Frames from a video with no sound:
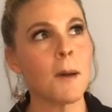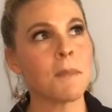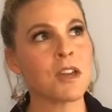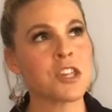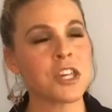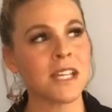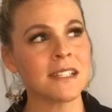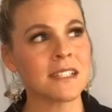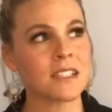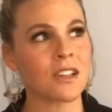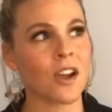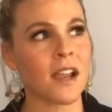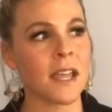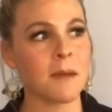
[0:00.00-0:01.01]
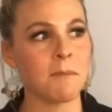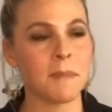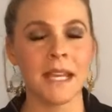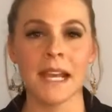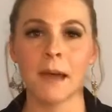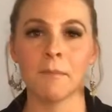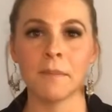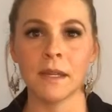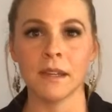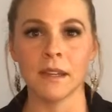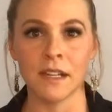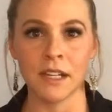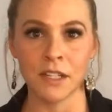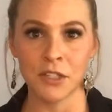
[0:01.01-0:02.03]
but chances are it may not
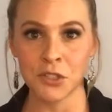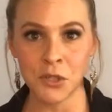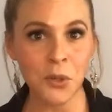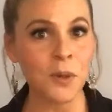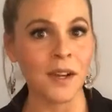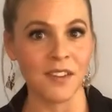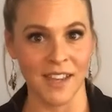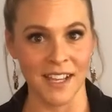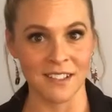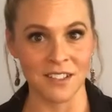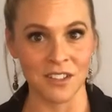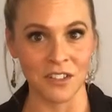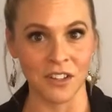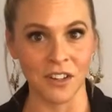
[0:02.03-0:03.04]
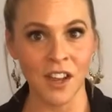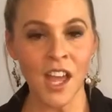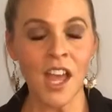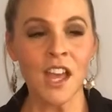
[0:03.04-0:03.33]
be an intuitive answer.